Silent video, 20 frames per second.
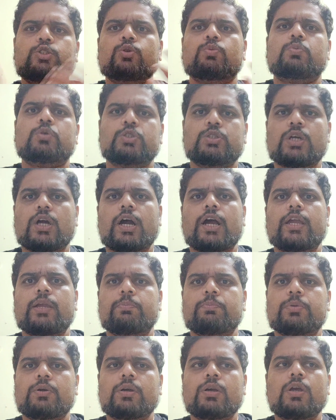so much
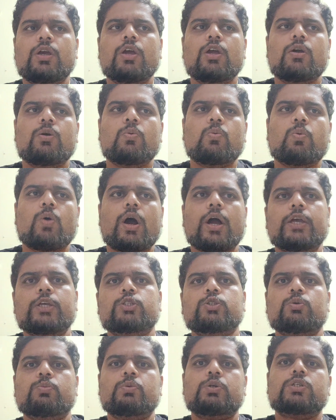hype, why
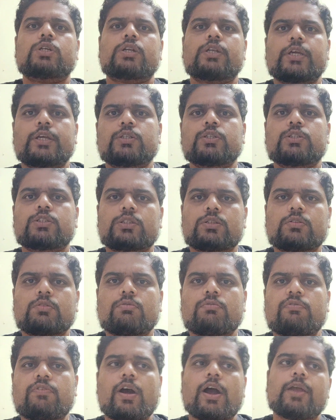so much attention,
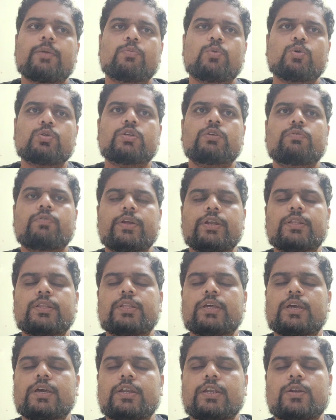why Modi
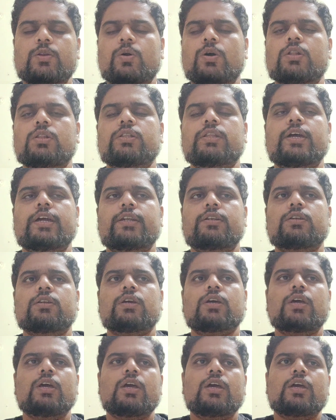went there and all that
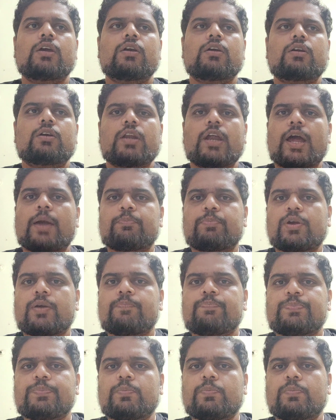crap.
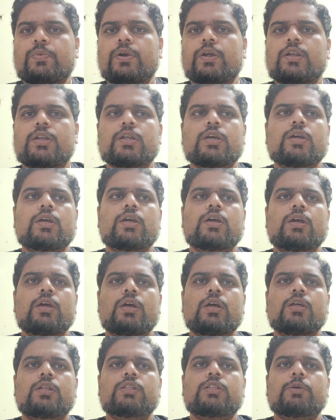But
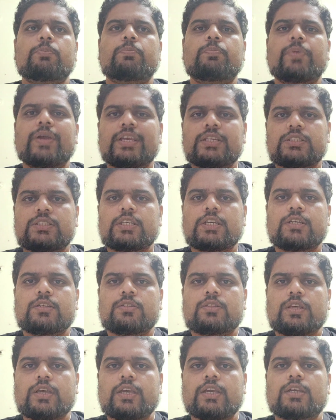the basic
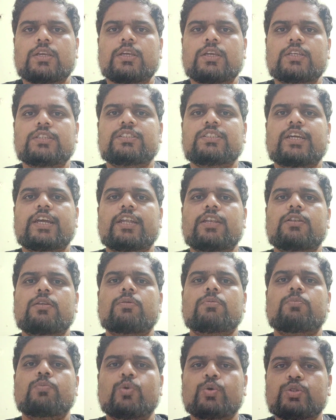thing is that
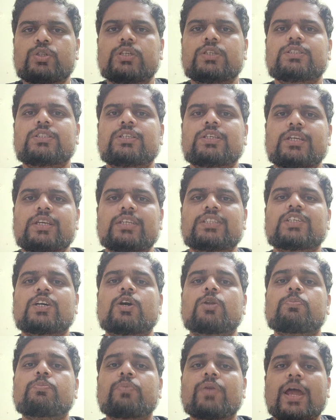Modi ji is
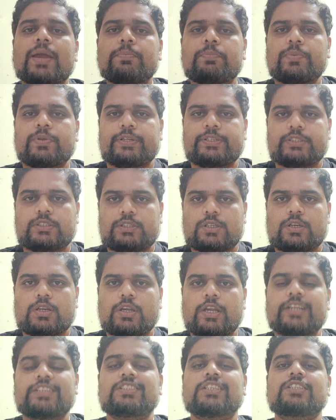our prime minister.
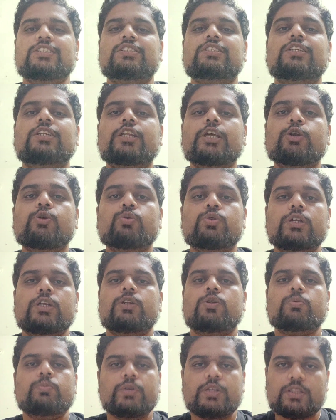It's his
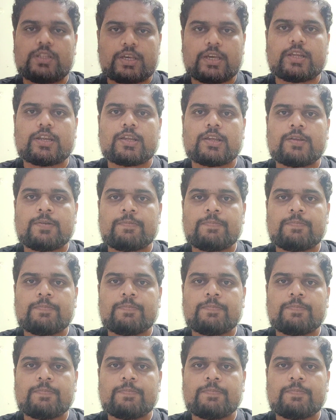duty to be there.